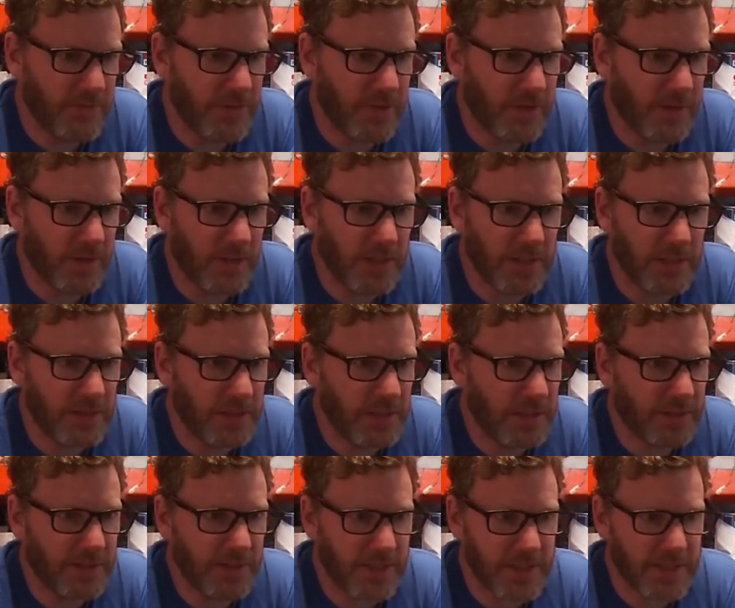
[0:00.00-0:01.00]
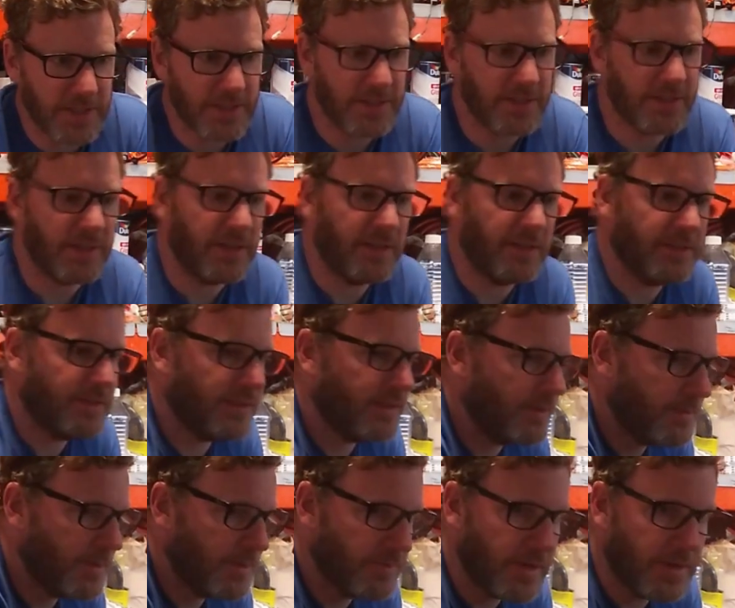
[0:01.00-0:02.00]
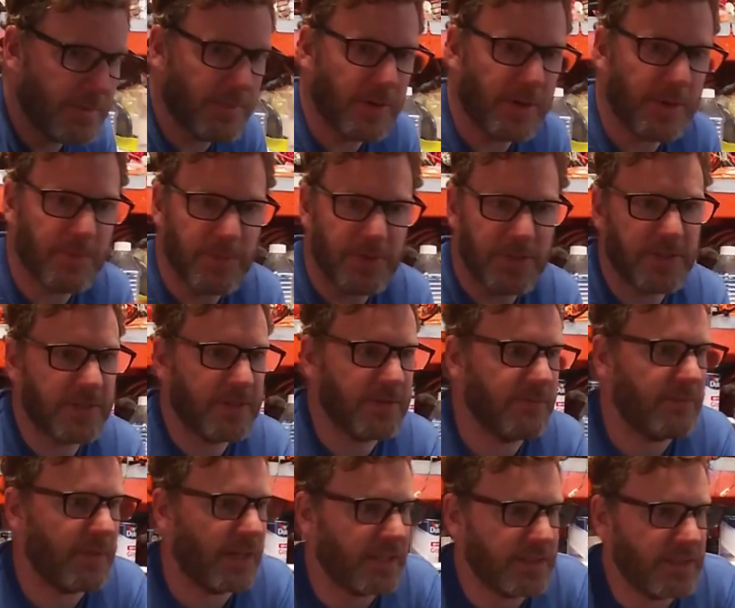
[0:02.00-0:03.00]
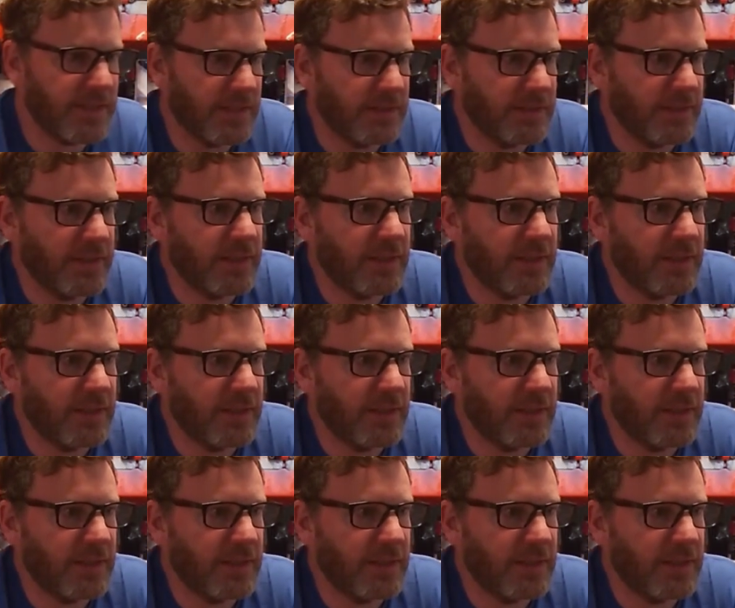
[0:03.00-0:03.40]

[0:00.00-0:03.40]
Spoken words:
So a lot of these can be repurposed back down